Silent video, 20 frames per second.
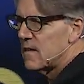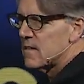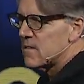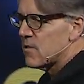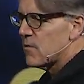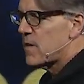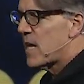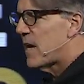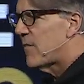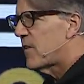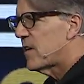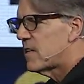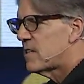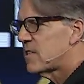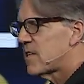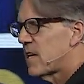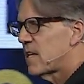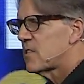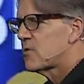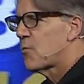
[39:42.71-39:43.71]
So David
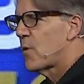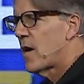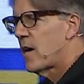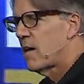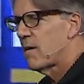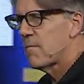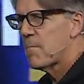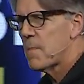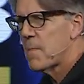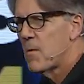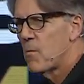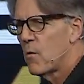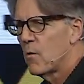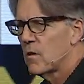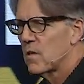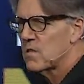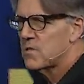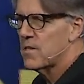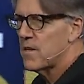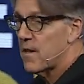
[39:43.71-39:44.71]
says, well, you
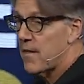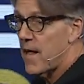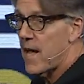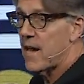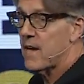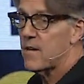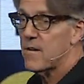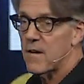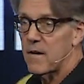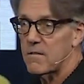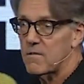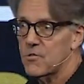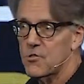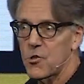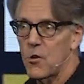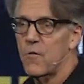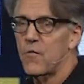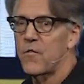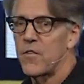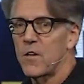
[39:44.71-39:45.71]
won't listen to that. You got
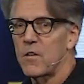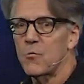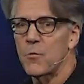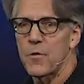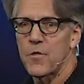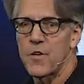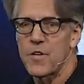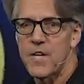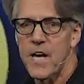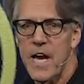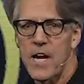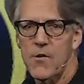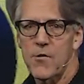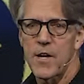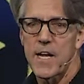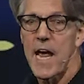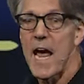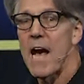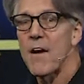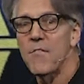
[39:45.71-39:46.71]
so filled with
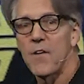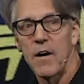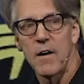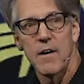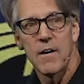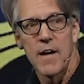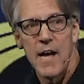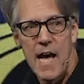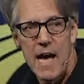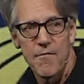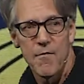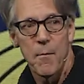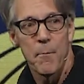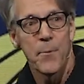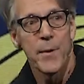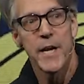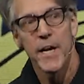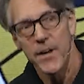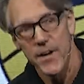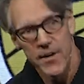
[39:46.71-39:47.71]
integrity. Have a, have a
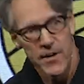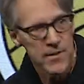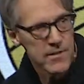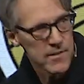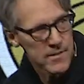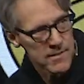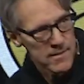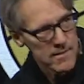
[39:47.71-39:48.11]
beer.